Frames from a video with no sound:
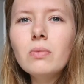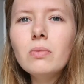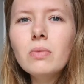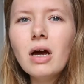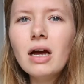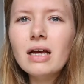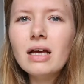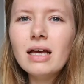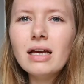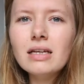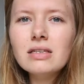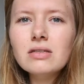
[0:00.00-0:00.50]

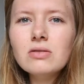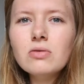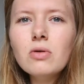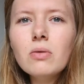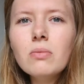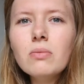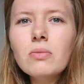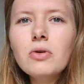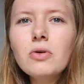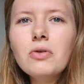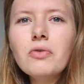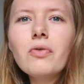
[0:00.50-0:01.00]
I guess,
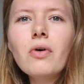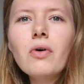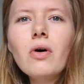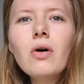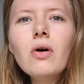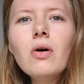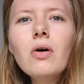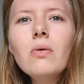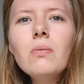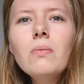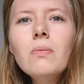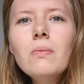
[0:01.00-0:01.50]
not move
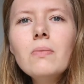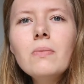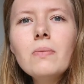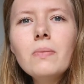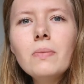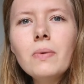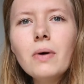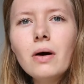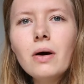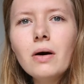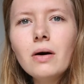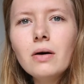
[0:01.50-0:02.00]
on
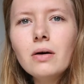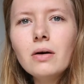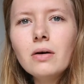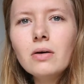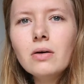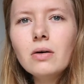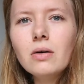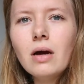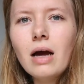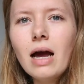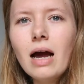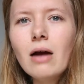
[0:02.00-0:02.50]
but
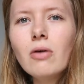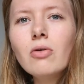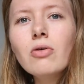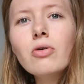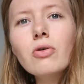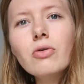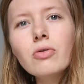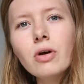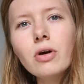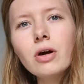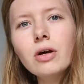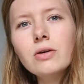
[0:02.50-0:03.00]

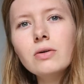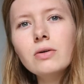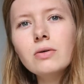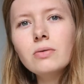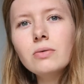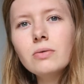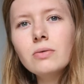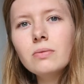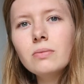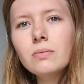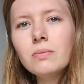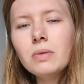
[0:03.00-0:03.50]

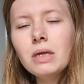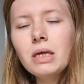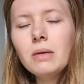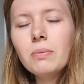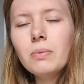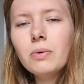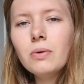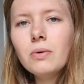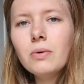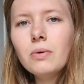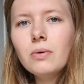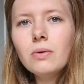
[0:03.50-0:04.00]
outgrow
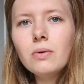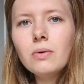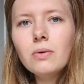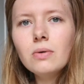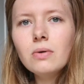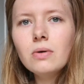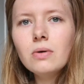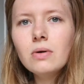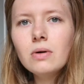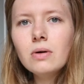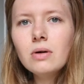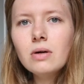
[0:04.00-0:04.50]
people,
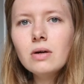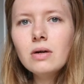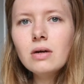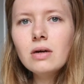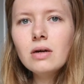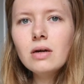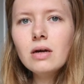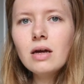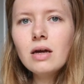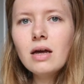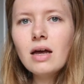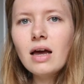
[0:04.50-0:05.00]

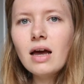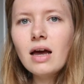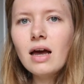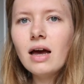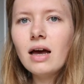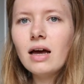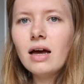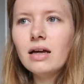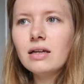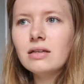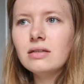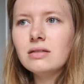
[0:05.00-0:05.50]

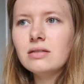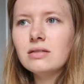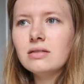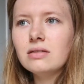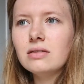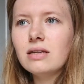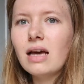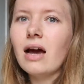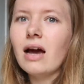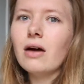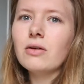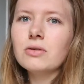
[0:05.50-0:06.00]
and
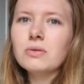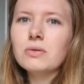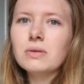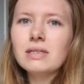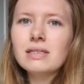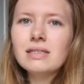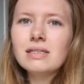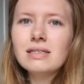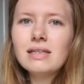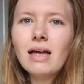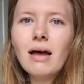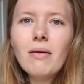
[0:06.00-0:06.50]
how to
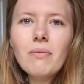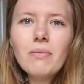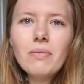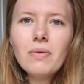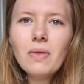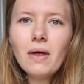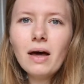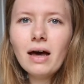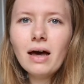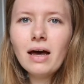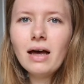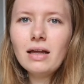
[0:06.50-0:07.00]
accept
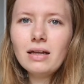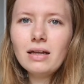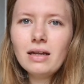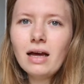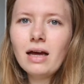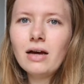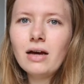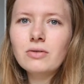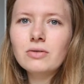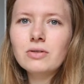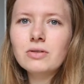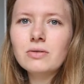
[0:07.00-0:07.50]
that, and
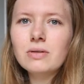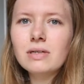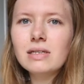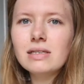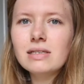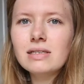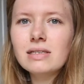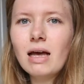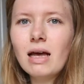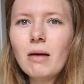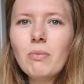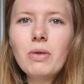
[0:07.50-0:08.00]
how to
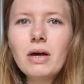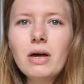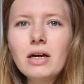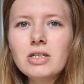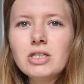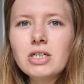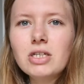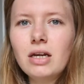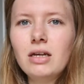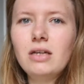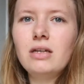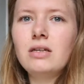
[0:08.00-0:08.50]
accept that
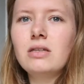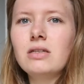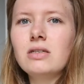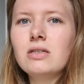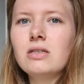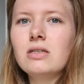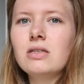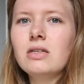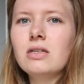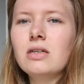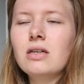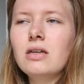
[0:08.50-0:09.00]

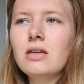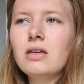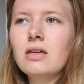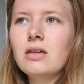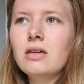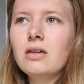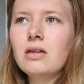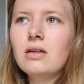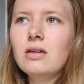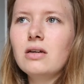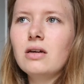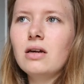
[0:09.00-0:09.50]
change,
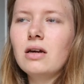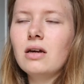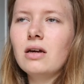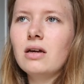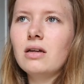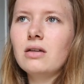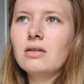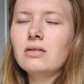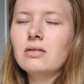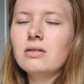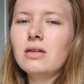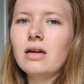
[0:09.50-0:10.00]

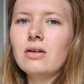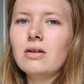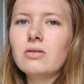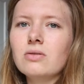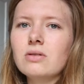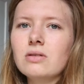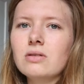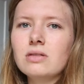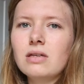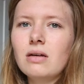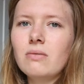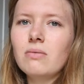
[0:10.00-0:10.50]
and how to
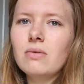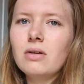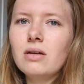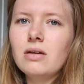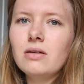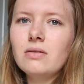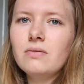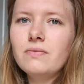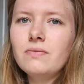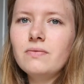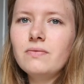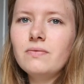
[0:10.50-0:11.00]
accept that